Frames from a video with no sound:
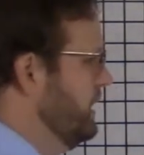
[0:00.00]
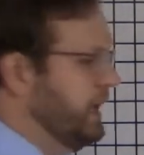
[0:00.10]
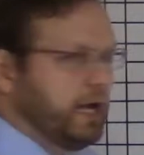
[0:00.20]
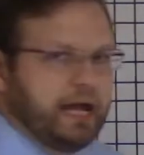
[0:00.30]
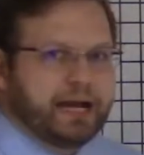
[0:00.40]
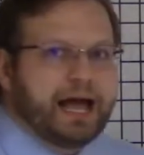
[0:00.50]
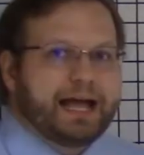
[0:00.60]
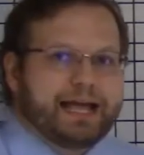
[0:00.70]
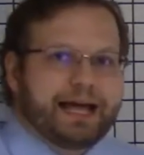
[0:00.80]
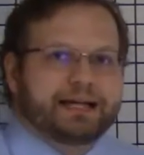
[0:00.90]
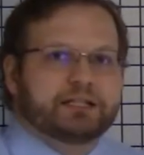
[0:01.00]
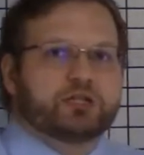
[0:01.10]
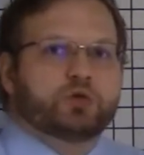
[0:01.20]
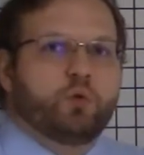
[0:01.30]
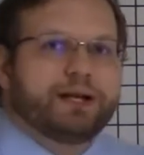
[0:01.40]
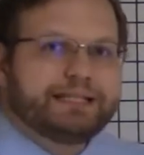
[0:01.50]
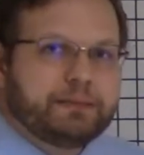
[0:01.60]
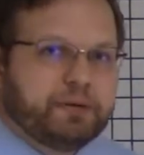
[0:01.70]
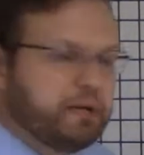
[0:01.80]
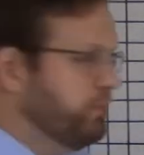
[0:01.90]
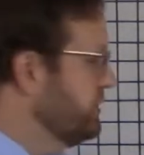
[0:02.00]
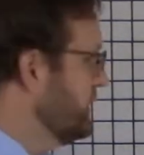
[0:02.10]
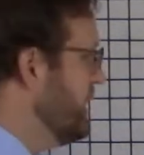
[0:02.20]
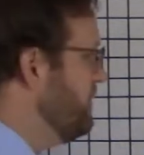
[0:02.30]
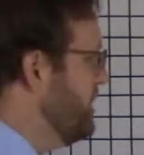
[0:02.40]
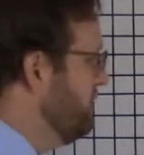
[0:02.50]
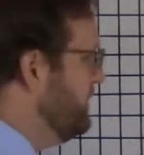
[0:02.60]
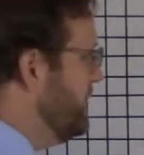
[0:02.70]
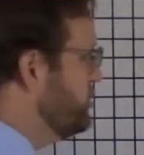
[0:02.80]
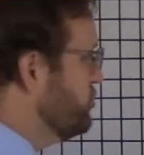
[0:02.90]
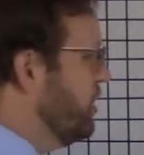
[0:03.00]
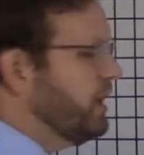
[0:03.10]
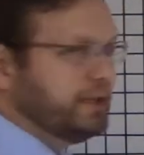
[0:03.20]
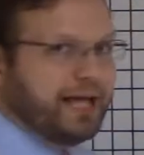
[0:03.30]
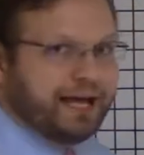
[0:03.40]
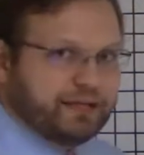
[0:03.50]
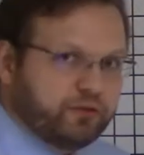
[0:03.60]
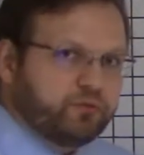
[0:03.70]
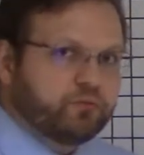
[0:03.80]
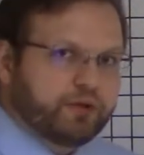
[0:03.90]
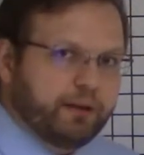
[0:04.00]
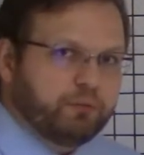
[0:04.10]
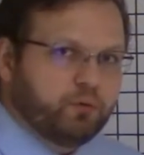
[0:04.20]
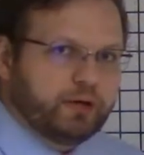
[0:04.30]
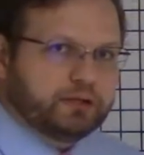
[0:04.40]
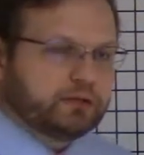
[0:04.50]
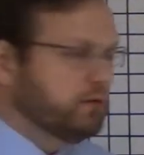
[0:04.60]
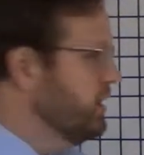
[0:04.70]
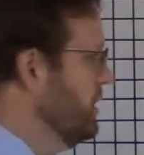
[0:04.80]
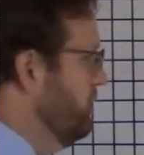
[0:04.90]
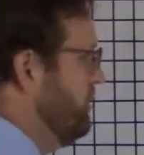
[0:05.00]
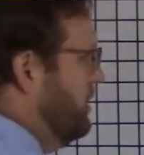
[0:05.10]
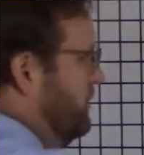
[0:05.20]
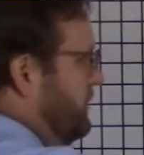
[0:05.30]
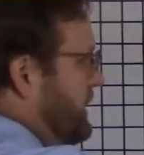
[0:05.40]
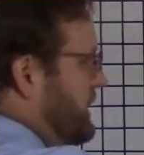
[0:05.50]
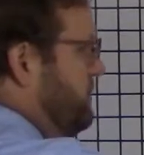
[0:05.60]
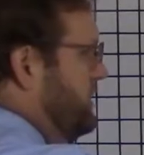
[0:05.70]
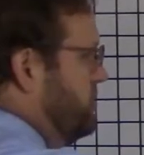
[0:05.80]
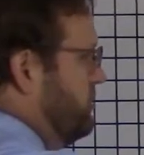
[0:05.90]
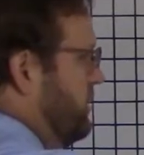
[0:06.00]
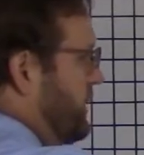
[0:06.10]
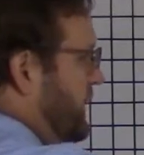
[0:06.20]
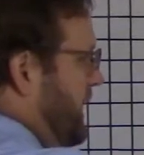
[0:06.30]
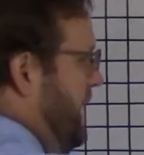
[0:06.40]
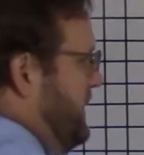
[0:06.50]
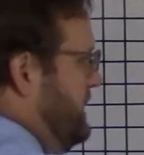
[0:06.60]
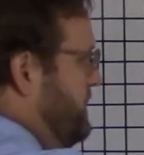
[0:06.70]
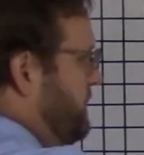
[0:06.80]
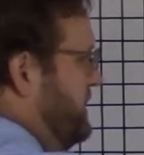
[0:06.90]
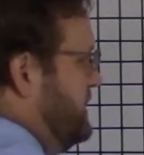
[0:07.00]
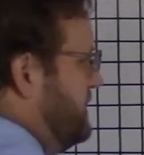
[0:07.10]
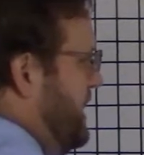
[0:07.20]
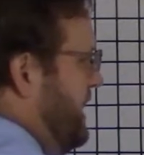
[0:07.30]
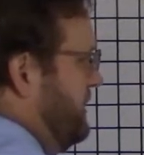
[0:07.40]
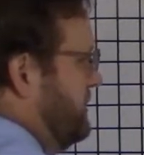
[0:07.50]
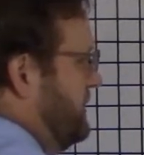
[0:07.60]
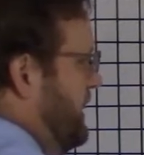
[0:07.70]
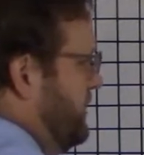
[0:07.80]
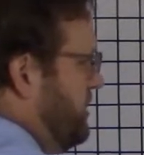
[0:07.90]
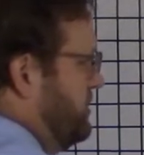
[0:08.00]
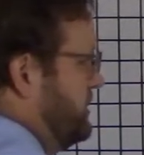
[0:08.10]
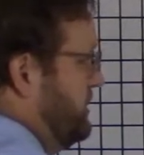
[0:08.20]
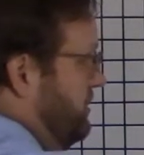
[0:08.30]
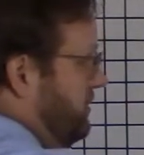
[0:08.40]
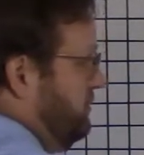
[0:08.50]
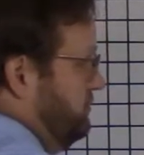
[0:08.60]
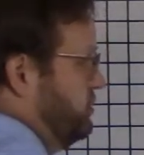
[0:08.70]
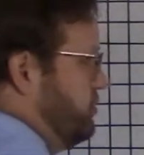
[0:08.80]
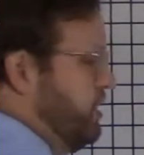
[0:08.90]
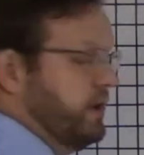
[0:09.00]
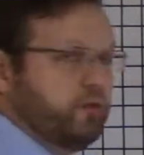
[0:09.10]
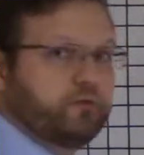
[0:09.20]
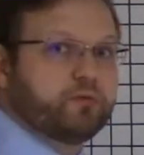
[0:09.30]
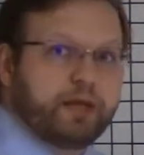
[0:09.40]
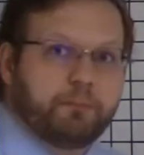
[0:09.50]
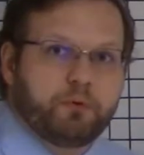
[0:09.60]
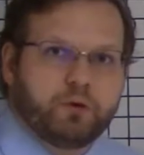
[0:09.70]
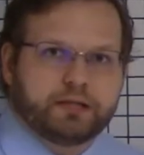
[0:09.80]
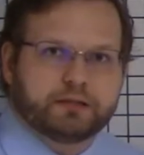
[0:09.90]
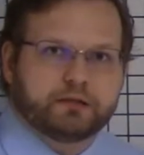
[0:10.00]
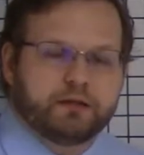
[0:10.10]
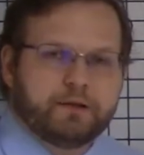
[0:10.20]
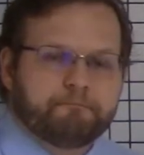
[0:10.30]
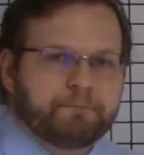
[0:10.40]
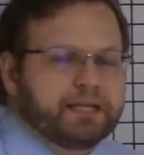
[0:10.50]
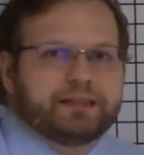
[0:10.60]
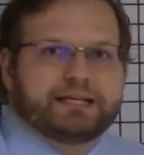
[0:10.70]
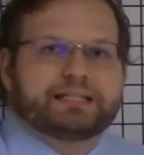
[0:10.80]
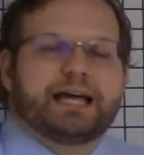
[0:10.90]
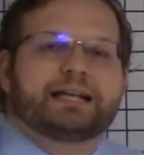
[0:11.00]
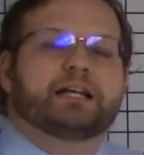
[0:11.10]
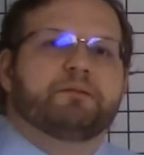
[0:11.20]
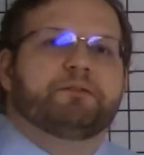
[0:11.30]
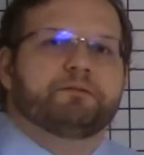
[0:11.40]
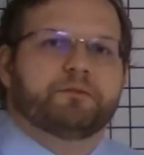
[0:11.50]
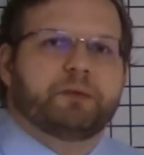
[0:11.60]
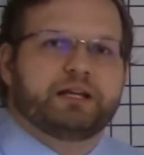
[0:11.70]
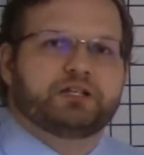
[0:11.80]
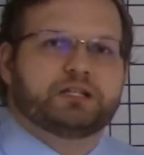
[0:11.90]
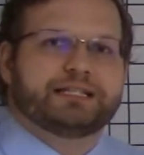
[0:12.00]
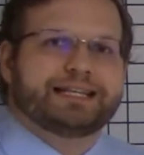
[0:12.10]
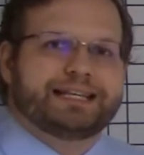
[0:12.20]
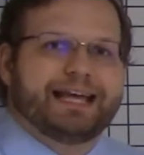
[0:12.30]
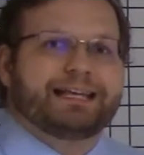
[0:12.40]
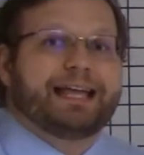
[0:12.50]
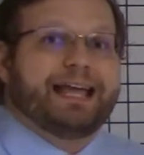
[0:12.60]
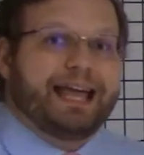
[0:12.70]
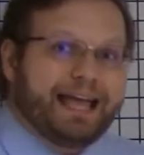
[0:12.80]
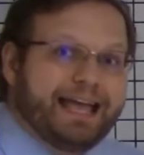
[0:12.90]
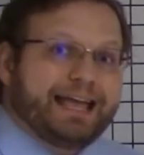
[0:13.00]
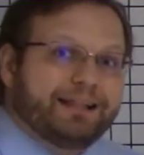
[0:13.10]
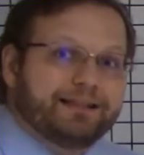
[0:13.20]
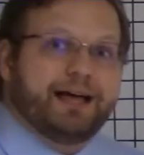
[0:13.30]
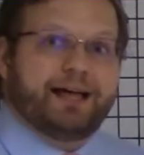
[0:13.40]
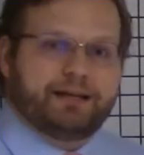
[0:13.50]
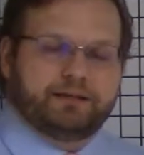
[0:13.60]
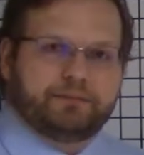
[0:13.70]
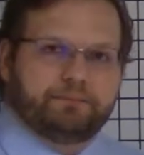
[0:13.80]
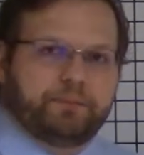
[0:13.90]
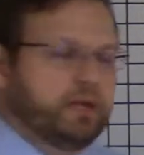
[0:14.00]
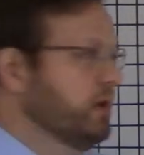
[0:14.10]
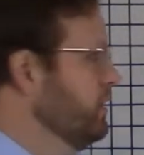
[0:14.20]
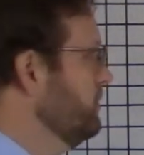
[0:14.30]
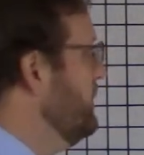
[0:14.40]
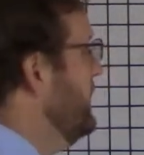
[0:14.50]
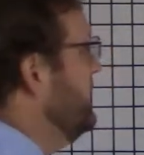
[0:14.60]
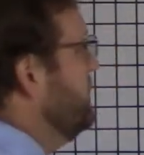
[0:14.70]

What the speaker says: and I ask 20 people to come up and draw a line through that point. Well, they could drawing any of these lines, and they're still drawing through that point. That's not enough information to get a line. Okay?